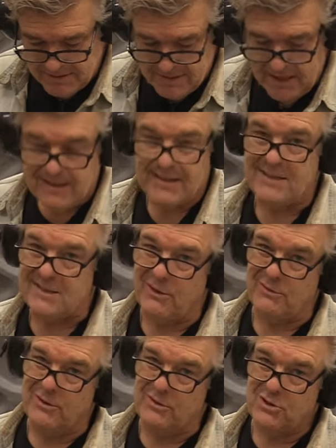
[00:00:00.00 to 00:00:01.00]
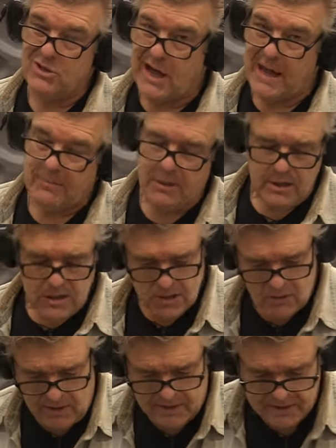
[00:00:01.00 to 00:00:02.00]
just take this over to the shop,
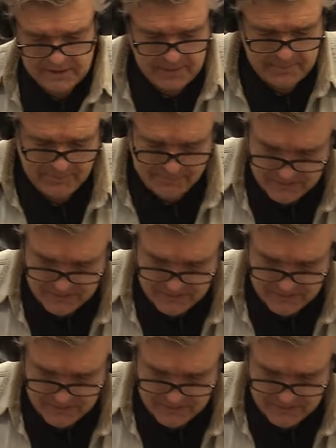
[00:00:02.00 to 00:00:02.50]
grind it up